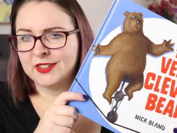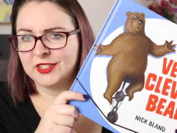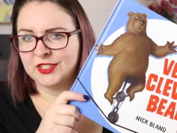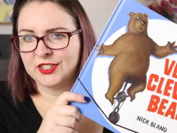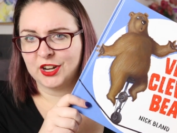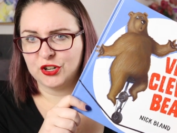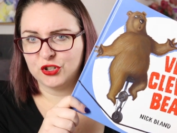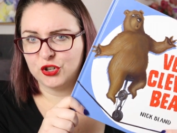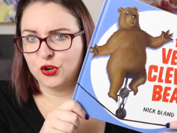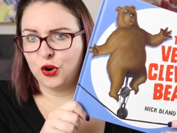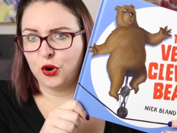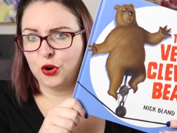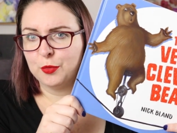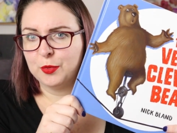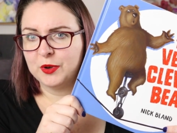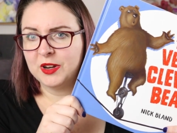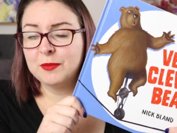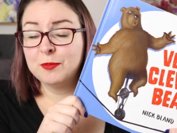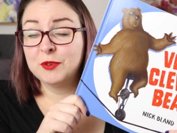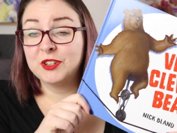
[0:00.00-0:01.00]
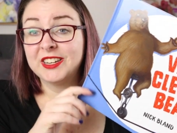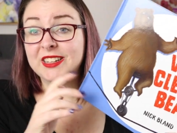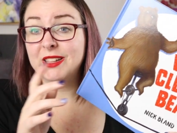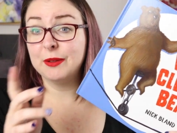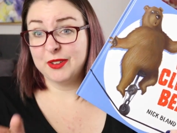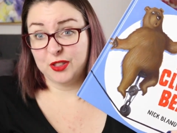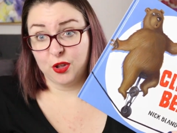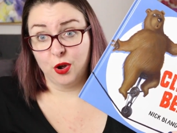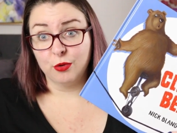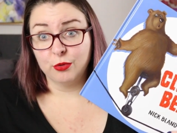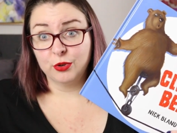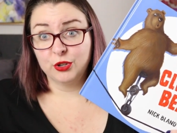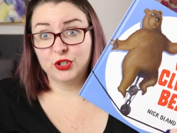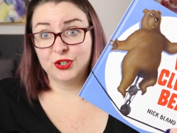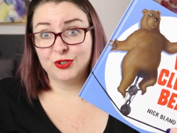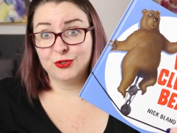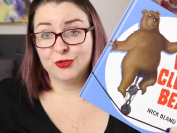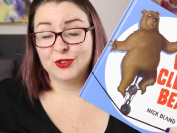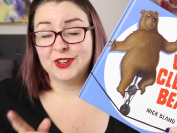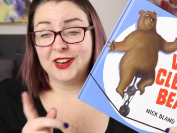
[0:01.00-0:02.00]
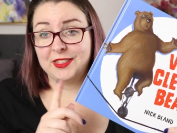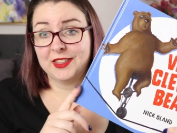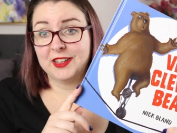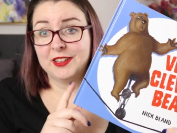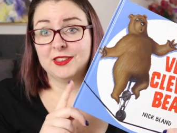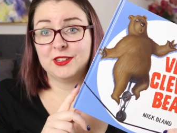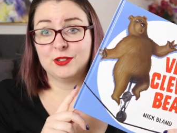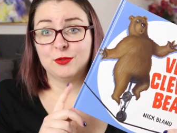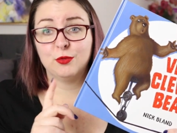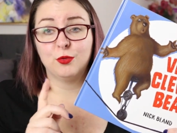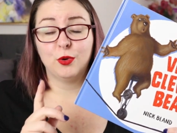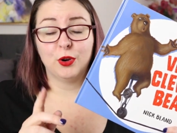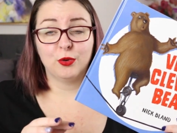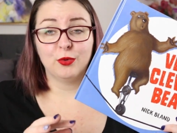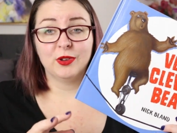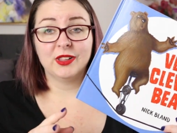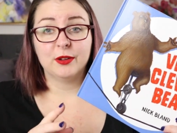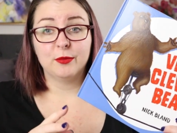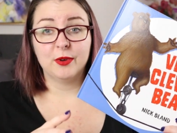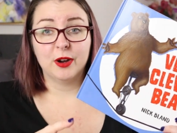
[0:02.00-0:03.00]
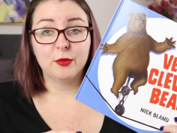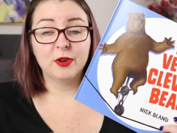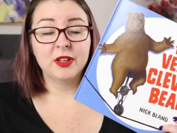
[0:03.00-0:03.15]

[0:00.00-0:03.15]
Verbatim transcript: discussion opener, particularly with older children. I think this would work really well